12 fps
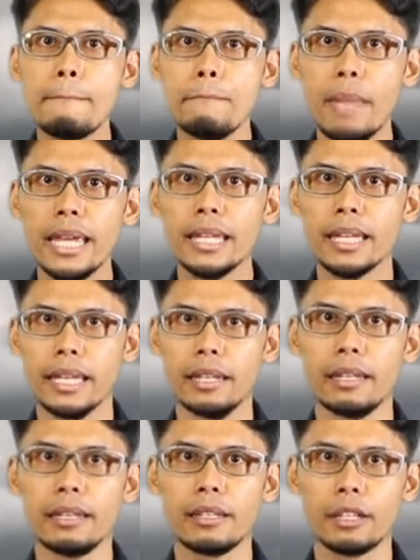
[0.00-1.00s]
making it
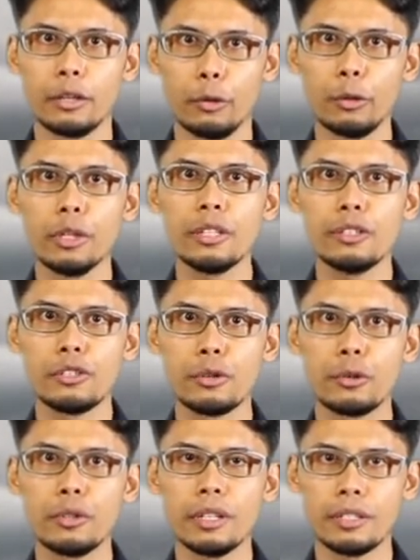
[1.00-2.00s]
the coolest
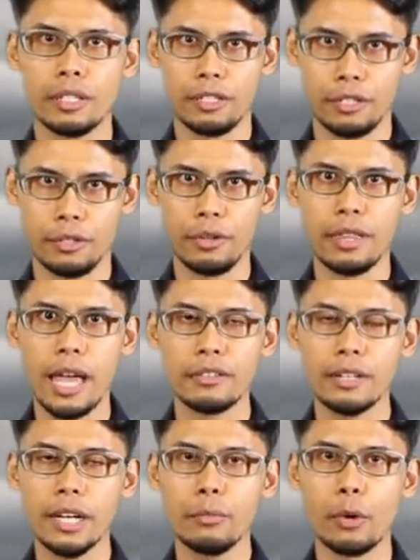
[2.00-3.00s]
June since
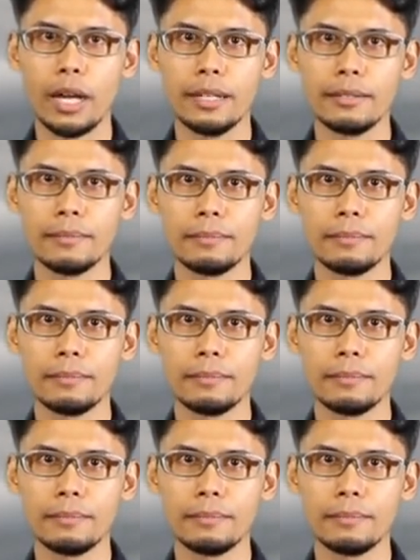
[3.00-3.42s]
2001.